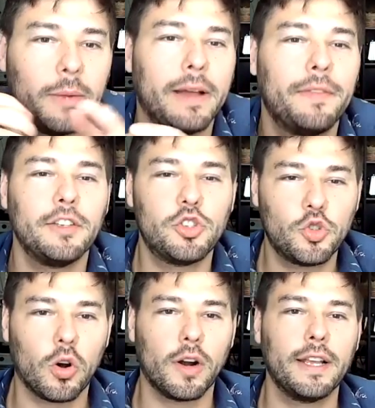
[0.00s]
about these
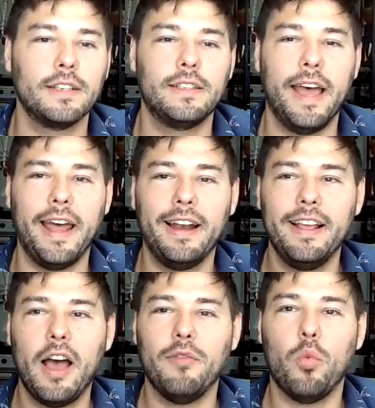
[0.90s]
stories
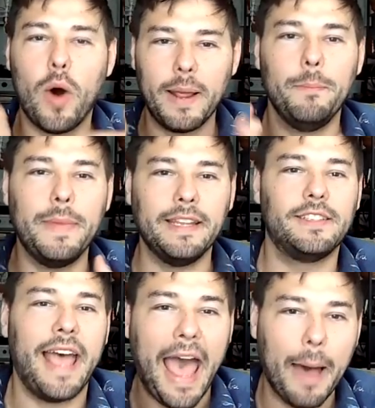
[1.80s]
of what it means
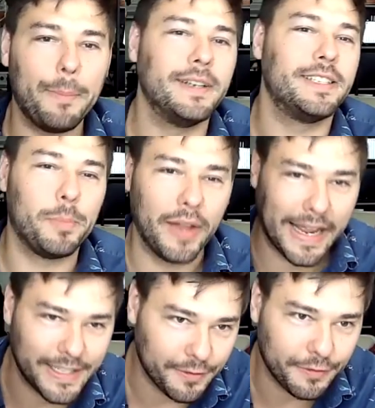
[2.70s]
to happen to
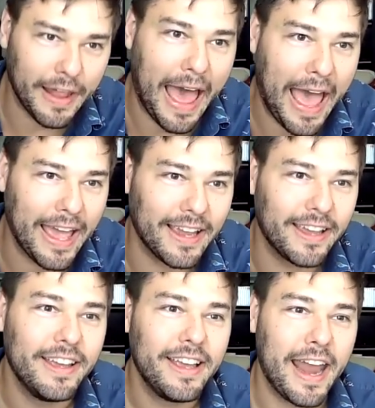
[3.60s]
plant a flag.
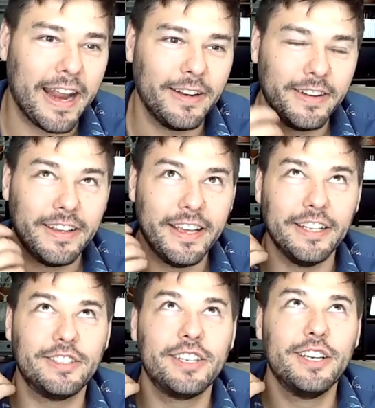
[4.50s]
And it
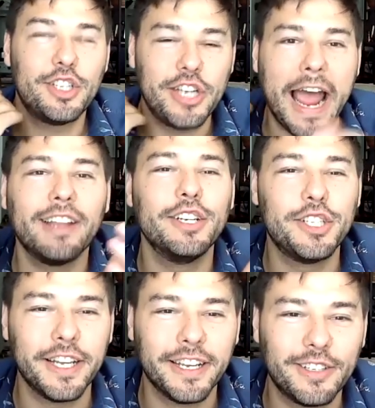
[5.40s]
is
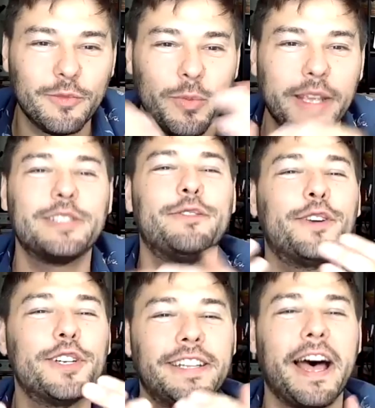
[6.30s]
challenging, because the
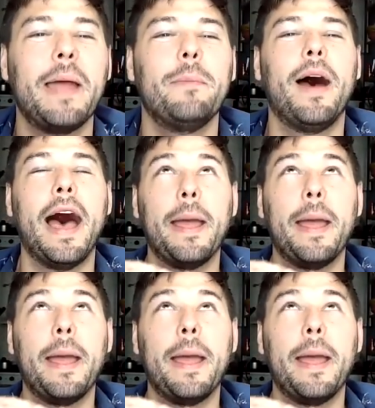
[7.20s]
first time I